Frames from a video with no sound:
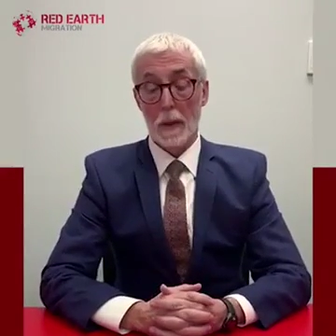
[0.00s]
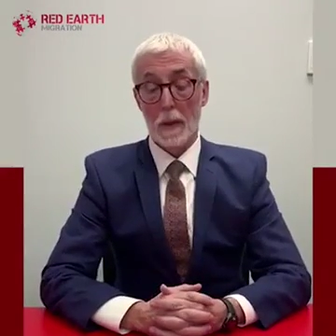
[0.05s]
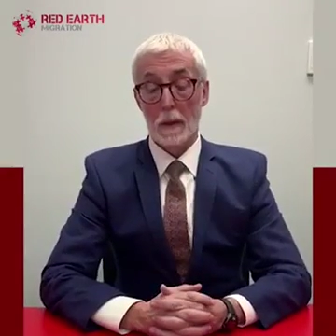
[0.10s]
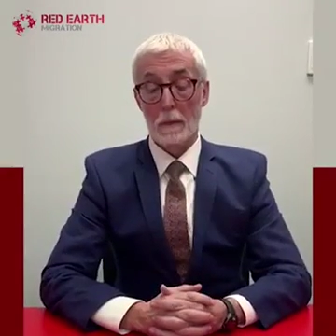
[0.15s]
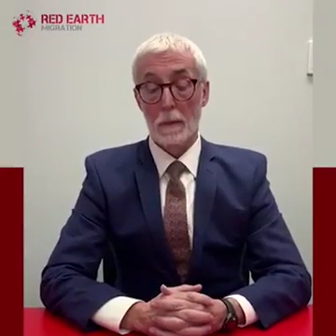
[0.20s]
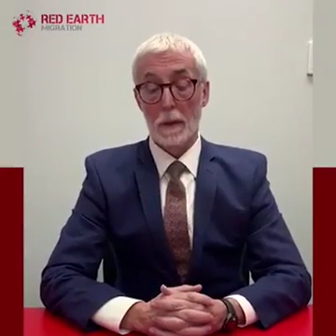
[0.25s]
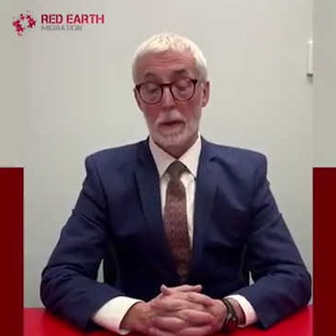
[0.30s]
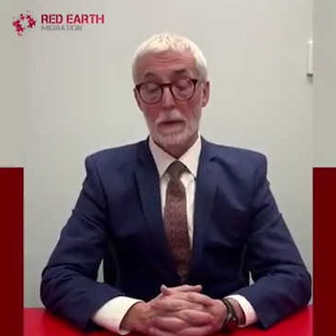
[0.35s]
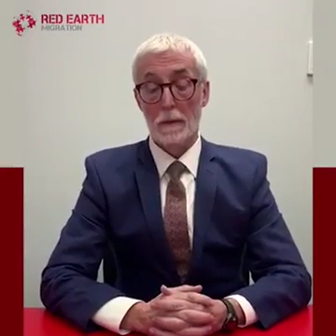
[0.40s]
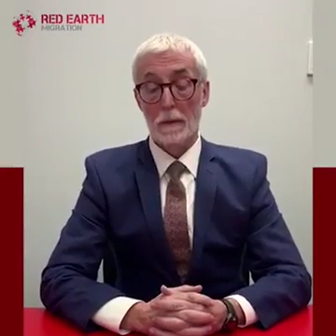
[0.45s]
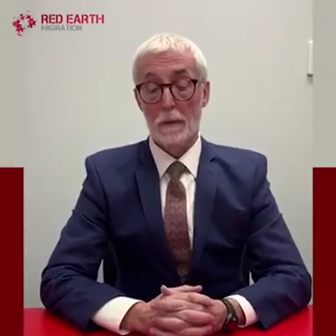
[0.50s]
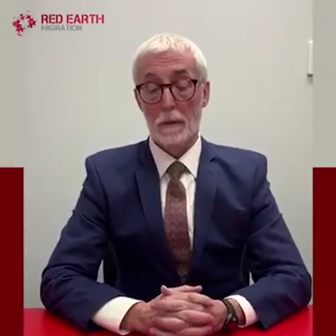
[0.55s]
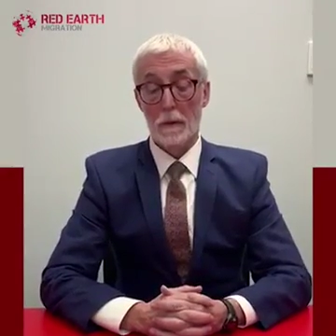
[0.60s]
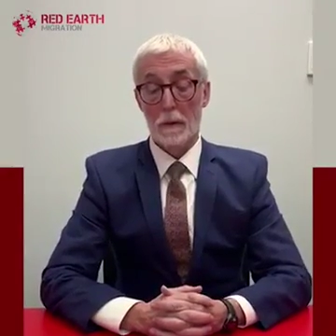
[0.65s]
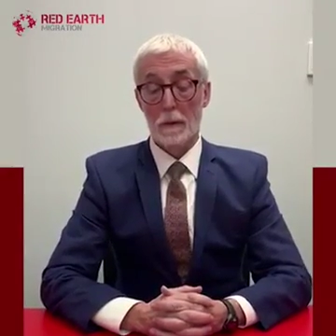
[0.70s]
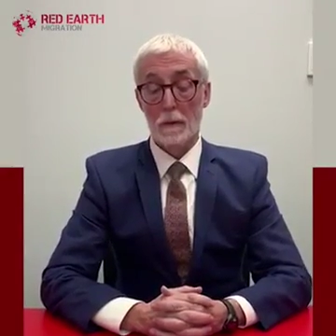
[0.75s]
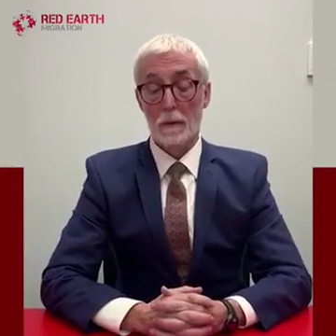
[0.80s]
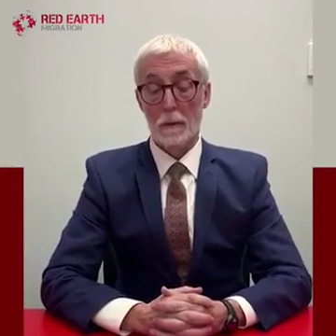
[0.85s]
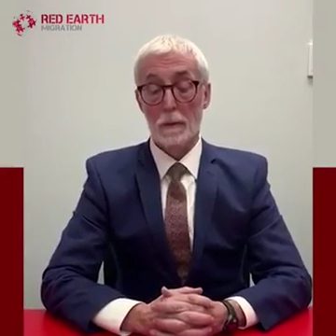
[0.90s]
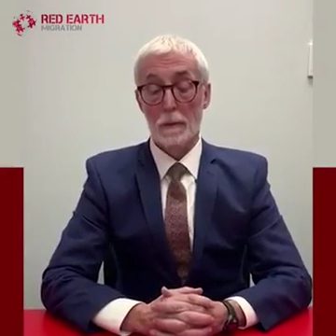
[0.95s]

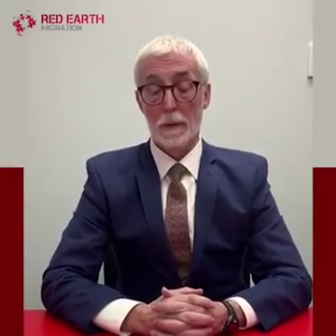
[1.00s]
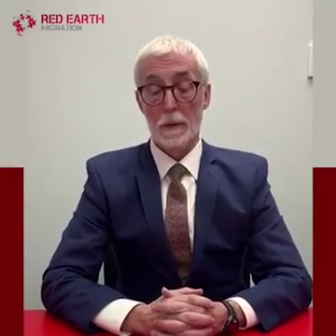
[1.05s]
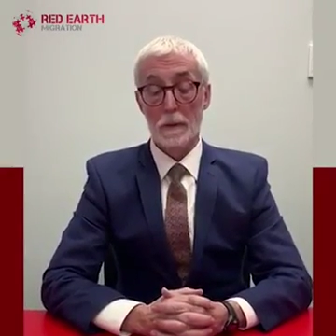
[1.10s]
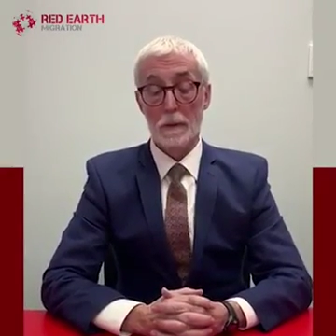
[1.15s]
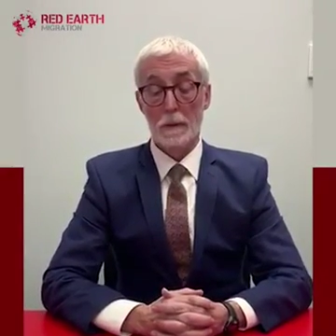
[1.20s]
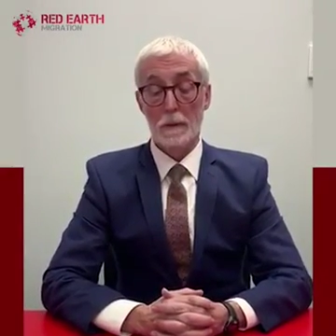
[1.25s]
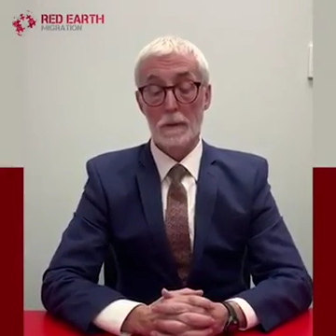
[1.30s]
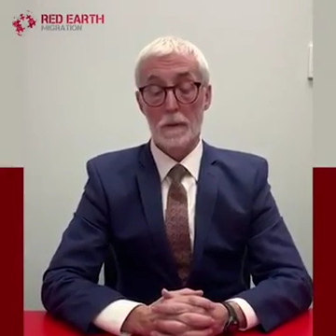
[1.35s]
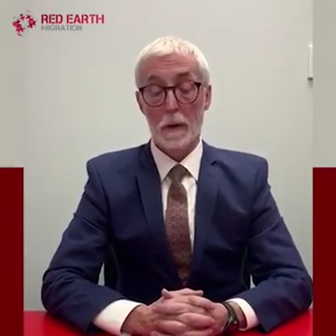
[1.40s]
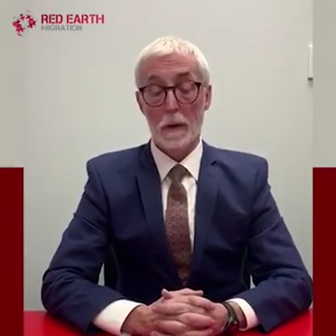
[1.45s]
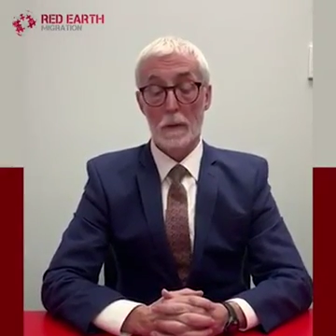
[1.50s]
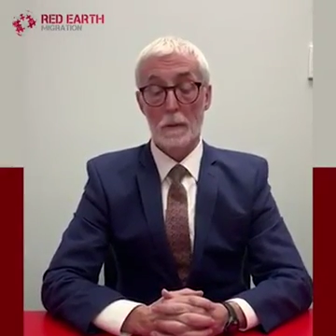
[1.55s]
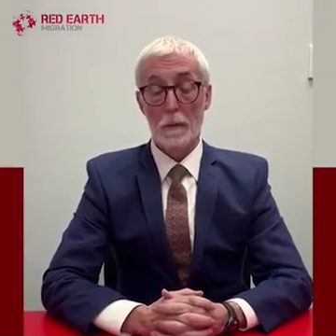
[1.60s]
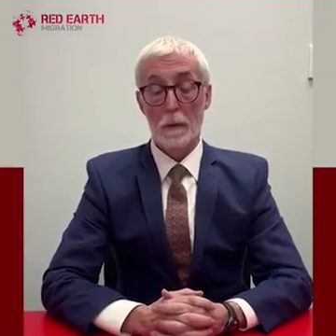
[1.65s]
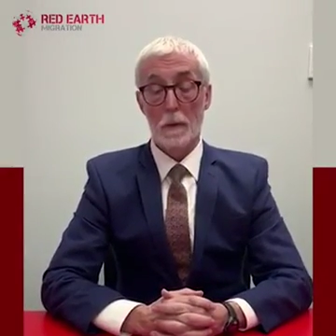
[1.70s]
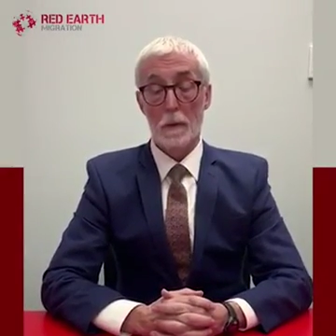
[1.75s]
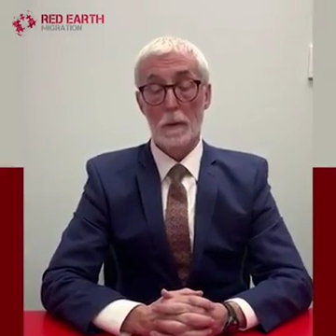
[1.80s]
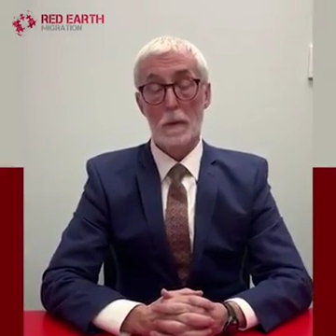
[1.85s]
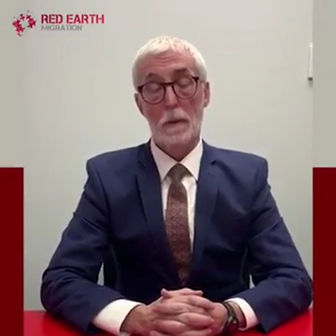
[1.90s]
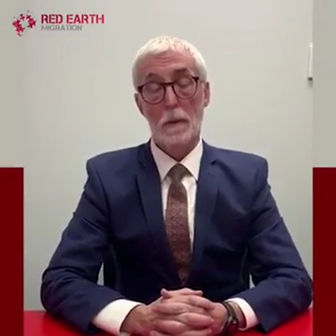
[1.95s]
Administrative Appeals
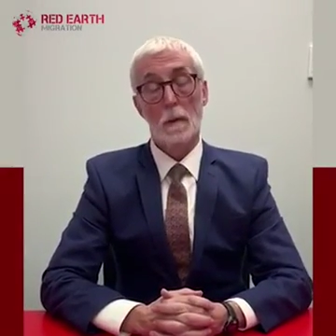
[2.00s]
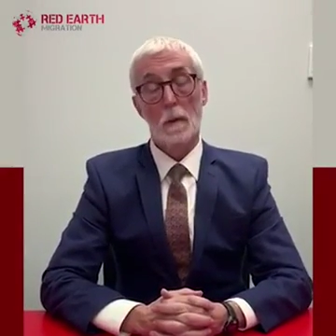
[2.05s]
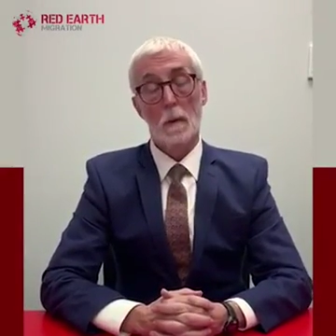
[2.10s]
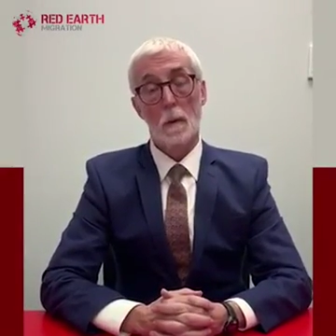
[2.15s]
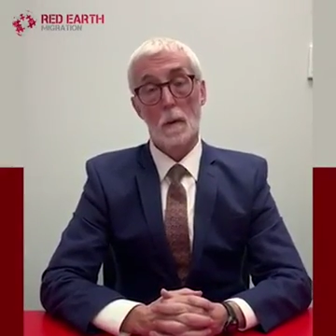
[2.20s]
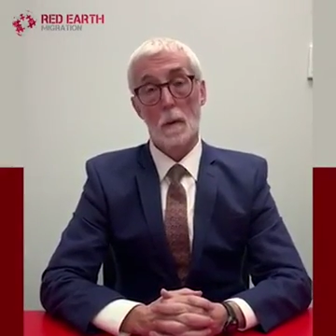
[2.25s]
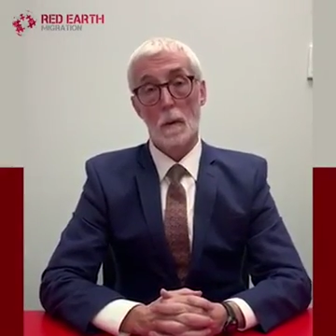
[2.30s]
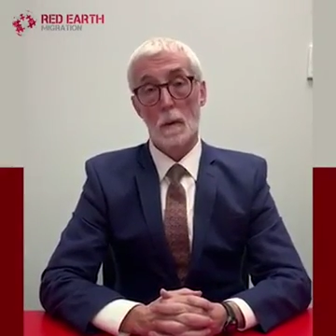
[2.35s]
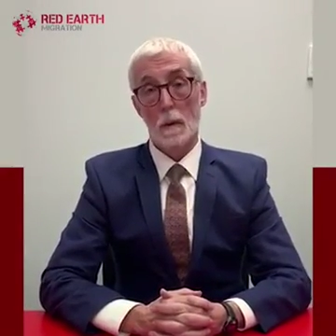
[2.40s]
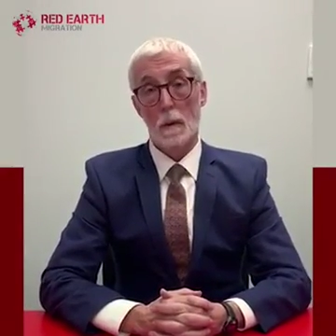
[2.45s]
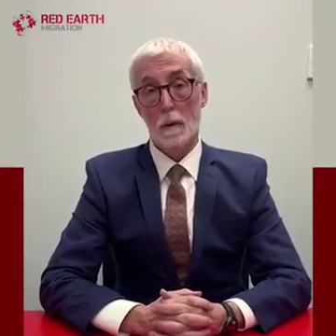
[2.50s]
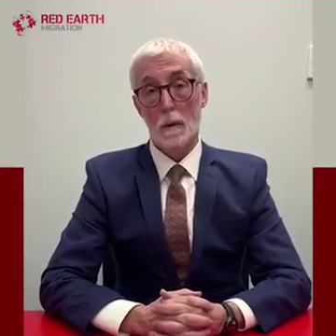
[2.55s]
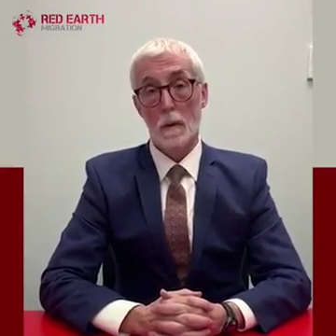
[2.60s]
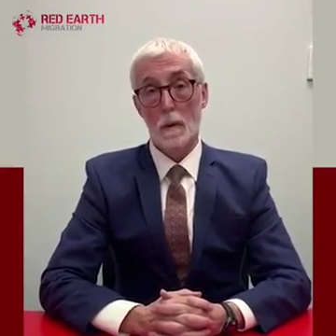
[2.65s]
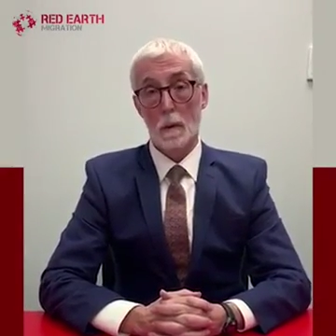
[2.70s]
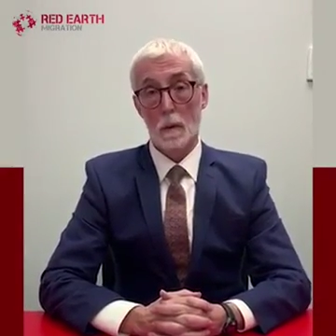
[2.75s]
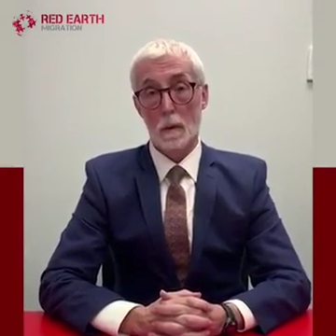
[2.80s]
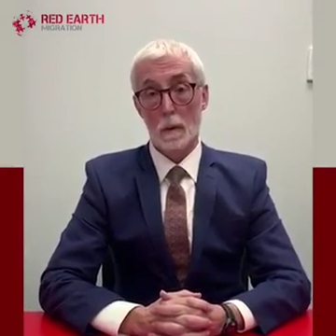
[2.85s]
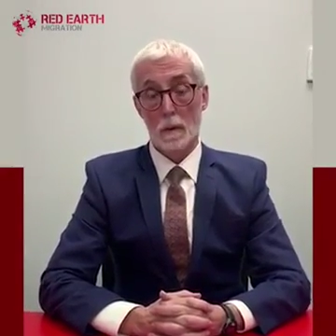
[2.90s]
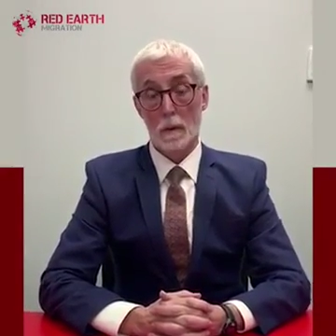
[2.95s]
Tribunal or a
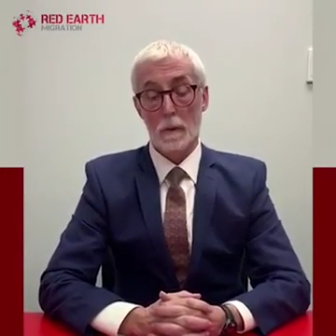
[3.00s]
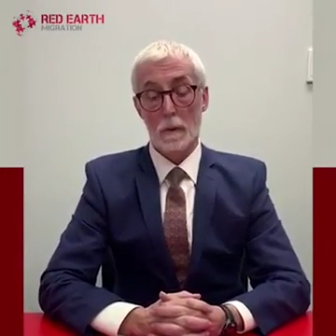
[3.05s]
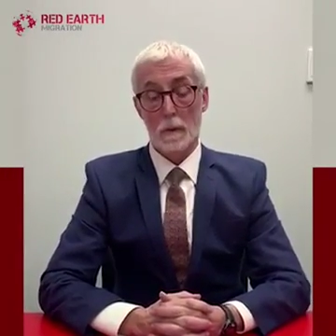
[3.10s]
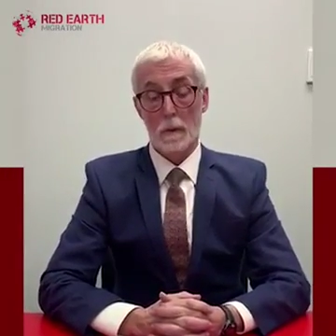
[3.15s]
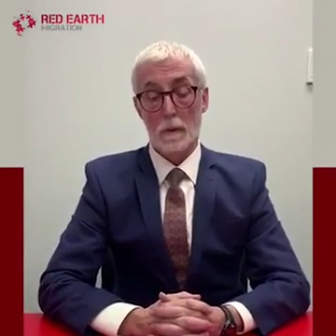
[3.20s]
court.